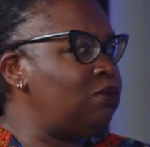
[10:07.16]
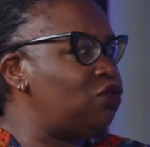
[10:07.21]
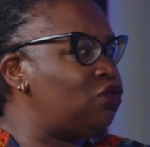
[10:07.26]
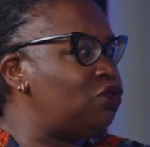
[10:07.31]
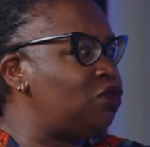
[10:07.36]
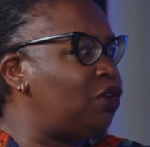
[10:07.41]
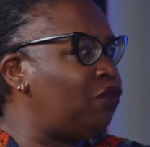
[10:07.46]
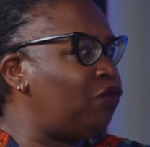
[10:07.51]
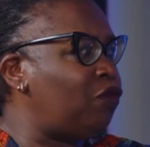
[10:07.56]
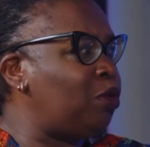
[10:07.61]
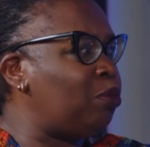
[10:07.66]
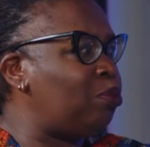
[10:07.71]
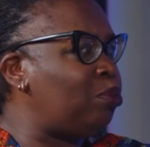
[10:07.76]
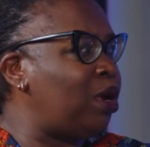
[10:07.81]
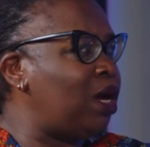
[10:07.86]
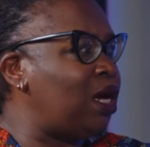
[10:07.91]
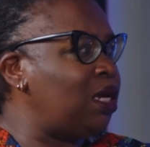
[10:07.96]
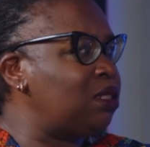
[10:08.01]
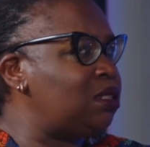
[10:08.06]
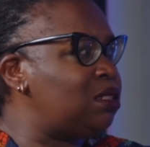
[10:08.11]
them to different
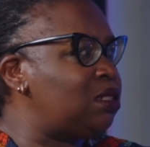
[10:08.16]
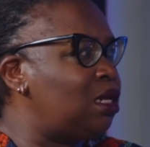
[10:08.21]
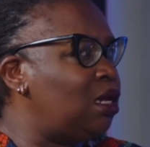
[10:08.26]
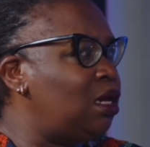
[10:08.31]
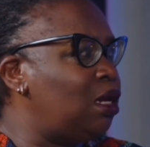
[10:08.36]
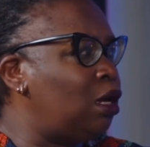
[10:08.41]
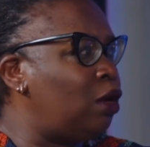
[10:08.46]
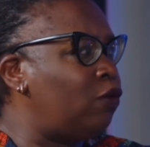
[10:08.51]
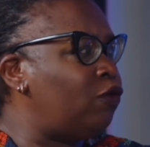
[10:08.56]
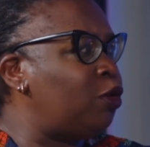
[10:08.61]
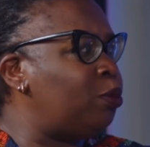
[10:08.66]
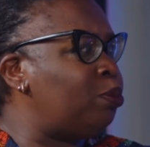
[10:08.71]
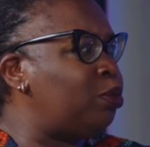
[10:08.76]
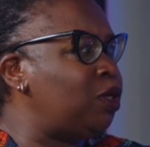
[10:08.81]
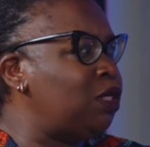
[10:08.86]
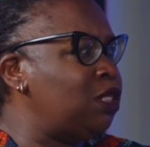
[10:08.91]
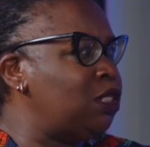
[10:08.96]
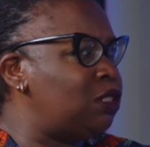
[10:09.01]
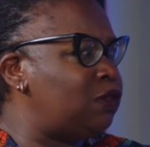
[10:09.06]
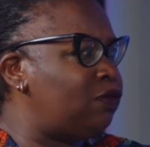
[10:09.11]
parts of the
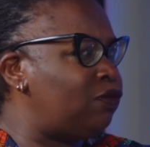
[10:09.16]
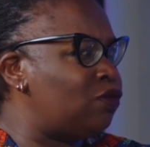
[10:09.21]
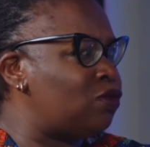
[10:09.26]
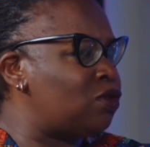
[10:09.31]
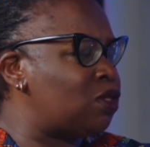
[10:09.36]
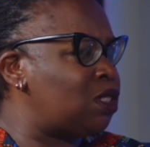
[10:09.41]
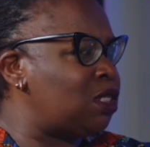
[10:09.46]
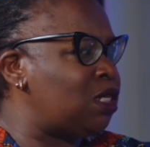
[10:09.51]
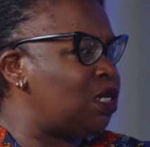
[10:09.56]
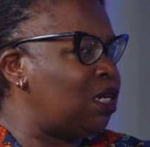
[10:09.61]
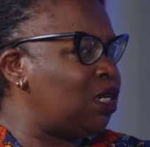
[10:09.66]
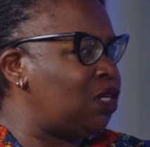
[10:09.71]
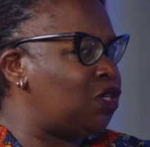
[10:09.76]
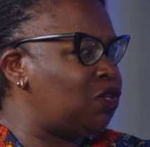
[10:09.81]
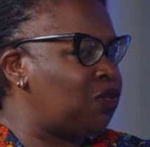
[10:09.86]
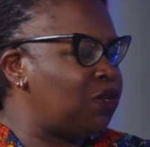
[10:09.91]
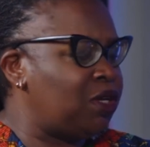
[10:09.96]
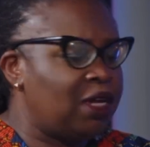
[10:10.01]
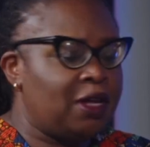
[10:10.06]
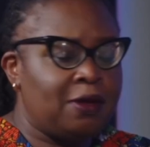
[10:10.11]
police force in
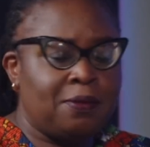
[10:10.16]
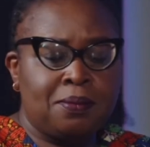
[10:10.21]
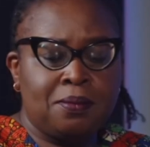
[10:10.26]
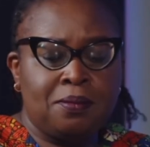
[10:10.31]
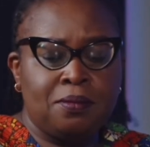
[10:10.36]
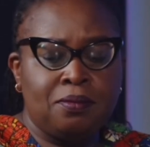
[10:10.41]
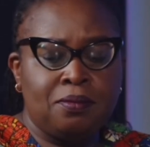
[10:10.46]
Nigeria.